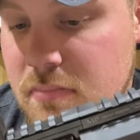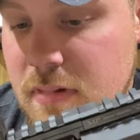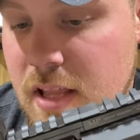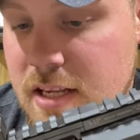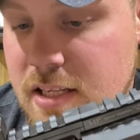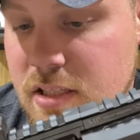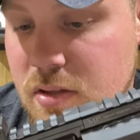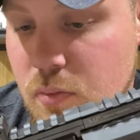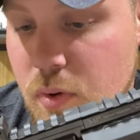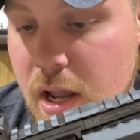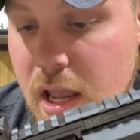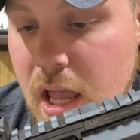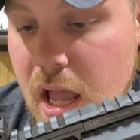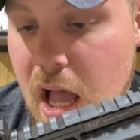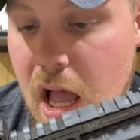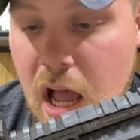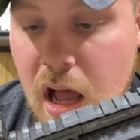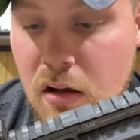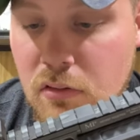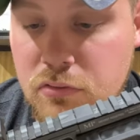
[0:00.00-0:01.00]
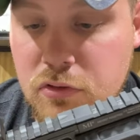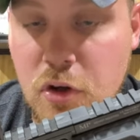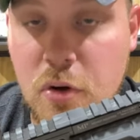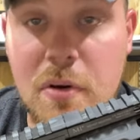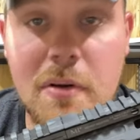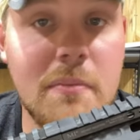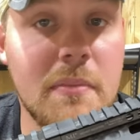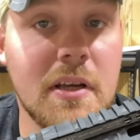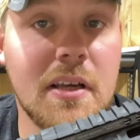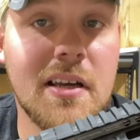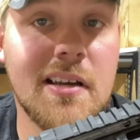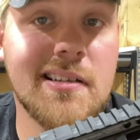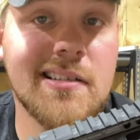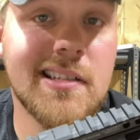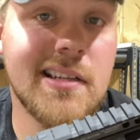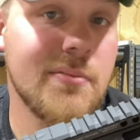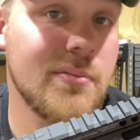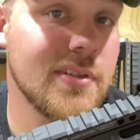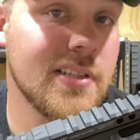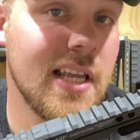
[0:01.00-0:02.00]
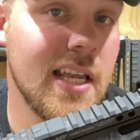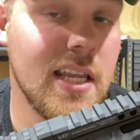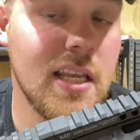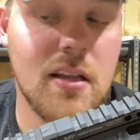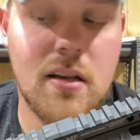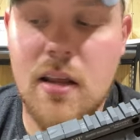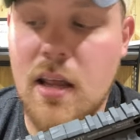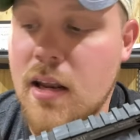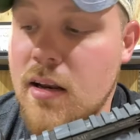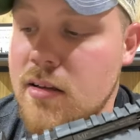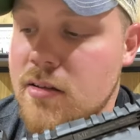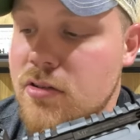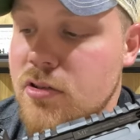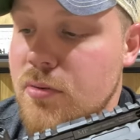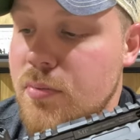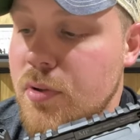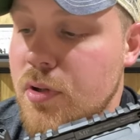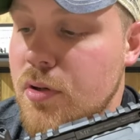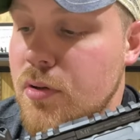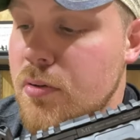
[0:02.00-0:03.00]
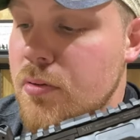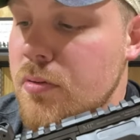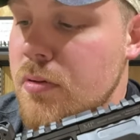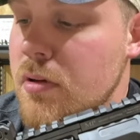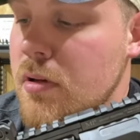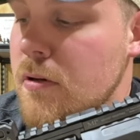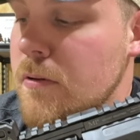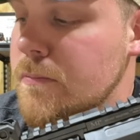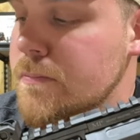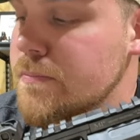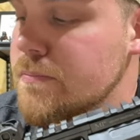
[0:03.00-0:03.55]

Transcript: that's the way I'll do it, because it will take it and it's super cool.